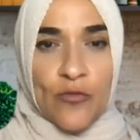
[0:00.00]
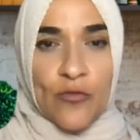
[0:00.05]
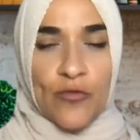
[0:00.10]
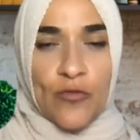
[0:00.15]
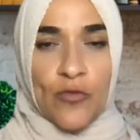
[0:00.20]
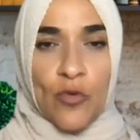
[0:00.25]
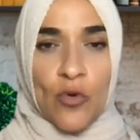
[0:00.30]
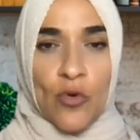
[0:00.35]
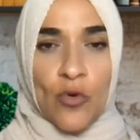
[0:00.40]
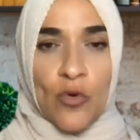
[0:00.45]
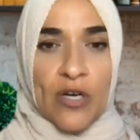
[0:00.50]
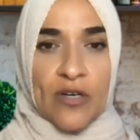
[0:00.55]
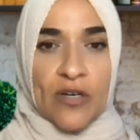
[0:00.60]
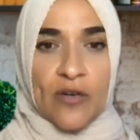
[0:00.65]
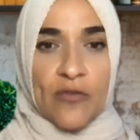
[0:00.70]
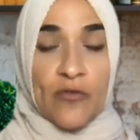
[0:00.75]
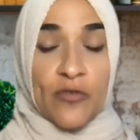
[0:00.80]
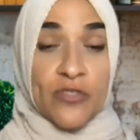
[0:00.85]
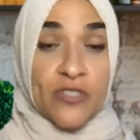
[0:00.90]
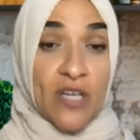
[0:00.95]
for
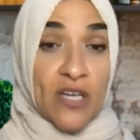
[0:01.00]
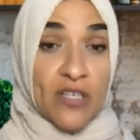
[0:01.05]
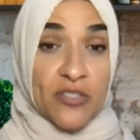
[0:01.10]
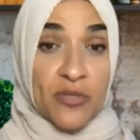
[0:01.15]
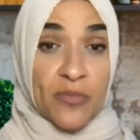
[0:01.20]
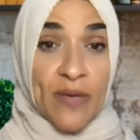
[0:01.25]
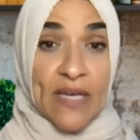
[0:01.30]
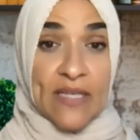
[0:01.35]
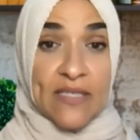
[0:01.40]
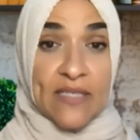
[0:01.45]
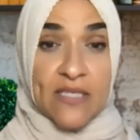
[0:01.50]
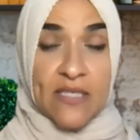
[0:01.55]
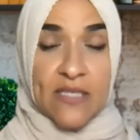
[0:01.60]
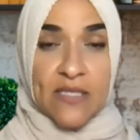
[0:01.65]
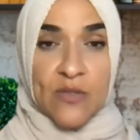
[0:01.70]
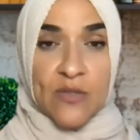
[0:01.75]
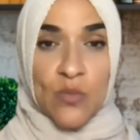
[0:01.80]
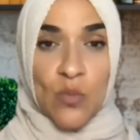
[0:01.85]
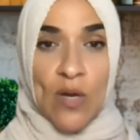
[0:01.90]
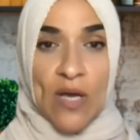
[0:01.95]
Dr. Matson
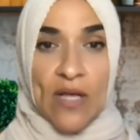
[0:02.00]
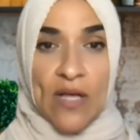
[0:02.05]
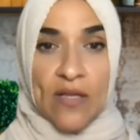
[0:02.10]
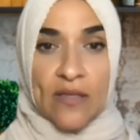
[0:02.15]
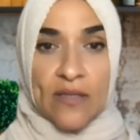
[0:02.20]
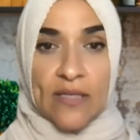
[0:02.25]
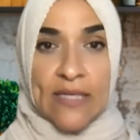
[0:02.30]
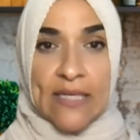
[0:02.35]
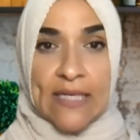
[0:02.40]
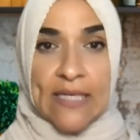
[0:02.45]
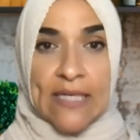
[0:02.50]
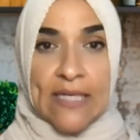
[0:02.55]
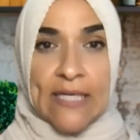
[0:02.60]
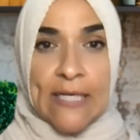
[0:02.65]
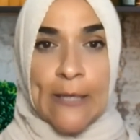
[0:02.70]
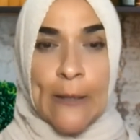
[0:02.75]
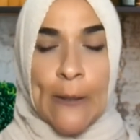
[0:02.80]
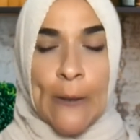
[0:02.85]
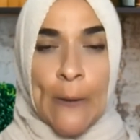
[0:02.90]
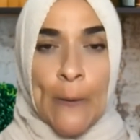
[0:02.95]
as well,
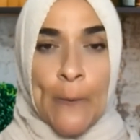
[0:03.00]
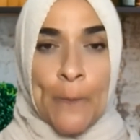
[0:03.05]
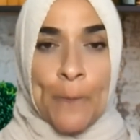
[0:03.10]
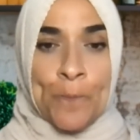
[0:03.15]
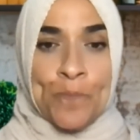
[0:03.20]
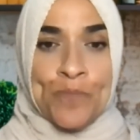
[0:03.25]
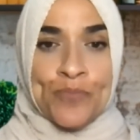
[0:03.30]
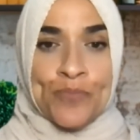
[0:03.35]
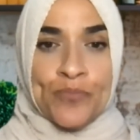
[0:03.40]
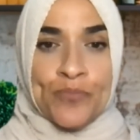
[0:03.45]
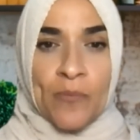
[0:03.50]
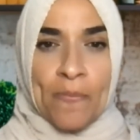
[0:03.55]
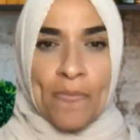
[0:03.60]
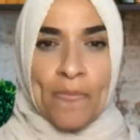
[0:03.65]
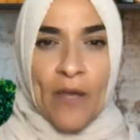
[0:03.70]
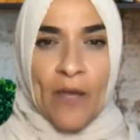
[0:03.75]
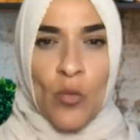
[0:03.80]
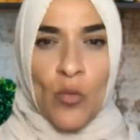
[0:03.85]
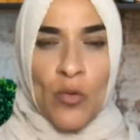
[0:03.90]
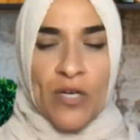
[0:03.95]

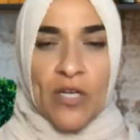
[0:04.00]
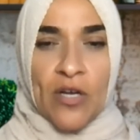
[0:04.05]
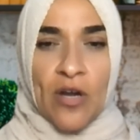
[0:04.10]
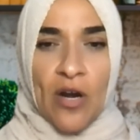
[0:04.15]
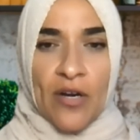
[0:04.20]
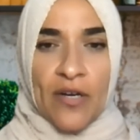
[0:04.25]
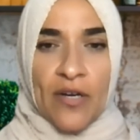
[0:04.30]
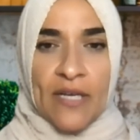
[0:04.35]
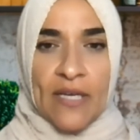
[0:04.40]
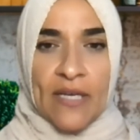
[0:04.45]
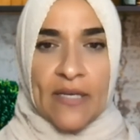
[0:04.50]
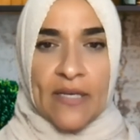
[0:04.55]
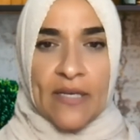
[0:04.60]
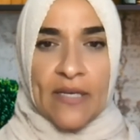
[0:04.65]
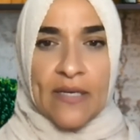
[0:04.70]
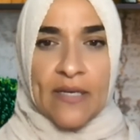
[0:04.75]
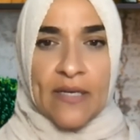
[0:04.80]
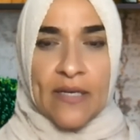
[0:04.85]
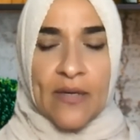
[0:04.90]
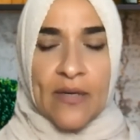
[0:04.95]
regarding
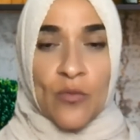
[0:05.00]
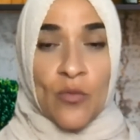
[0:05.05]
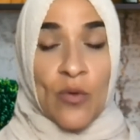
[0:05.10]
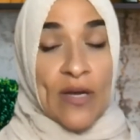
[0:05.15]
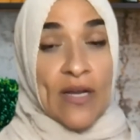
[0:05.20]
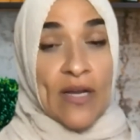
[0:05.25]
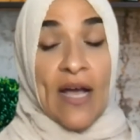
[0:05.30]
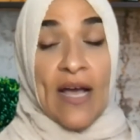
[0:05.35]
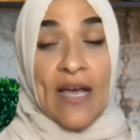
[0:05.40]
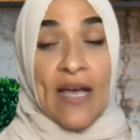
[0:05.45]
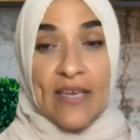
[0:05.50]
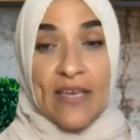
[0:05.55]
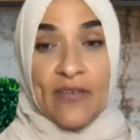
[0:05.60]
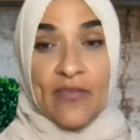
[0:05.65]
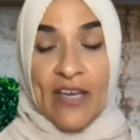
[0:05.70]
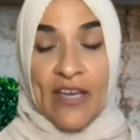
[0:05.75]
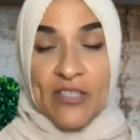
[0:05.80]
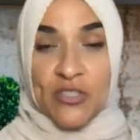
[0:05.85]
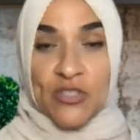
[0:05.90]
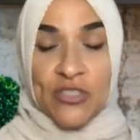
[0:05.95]
what I have
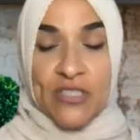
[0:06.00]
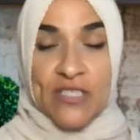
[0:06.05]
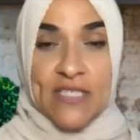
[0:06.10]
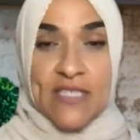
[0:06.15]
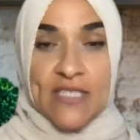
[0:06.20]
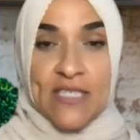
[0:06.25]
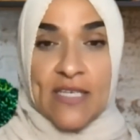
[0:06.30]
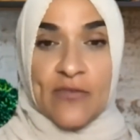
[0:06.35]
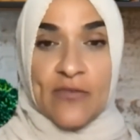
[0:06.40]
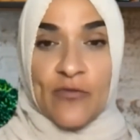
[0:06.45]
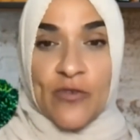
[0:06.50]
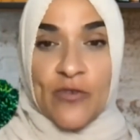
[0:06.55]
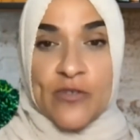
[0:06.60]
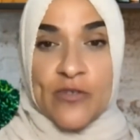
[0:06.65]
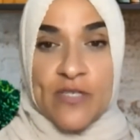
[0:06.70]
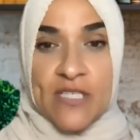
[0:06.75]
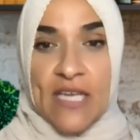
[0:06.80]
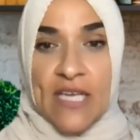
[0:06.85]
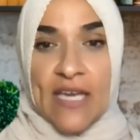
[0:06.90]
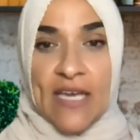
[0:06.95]
actually seen
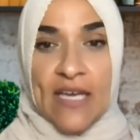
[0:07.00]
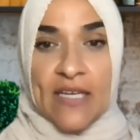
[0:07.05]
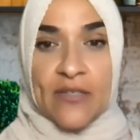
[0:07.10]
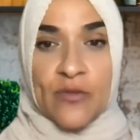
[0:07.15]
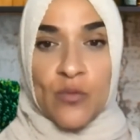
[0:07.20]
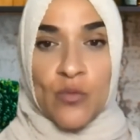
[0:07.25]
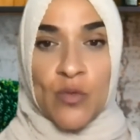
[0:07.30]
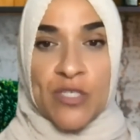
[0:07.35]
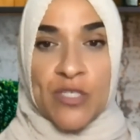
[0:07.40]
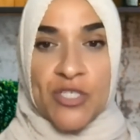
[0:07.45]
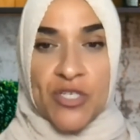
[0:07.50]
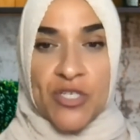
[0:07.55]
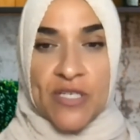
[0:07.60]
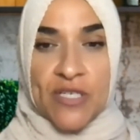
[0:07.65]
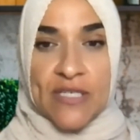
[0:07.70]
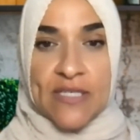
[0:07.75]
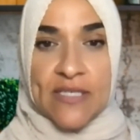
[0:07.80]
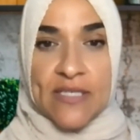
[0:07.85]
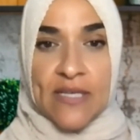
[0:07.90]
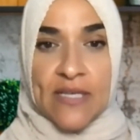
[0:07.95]
firsthand, which
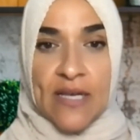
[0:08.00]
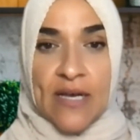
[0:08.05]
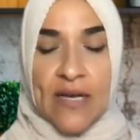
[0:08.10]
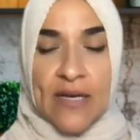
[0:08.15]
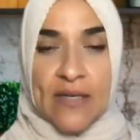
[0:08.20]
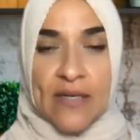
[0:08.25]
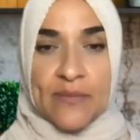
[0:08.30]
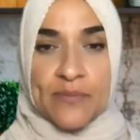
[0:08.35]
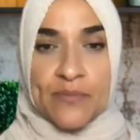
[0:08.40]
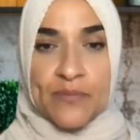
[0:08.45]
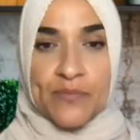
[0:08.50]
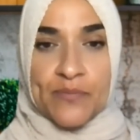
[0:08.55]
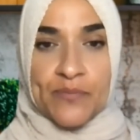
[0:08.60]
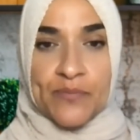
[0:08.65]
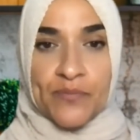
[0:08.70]
is a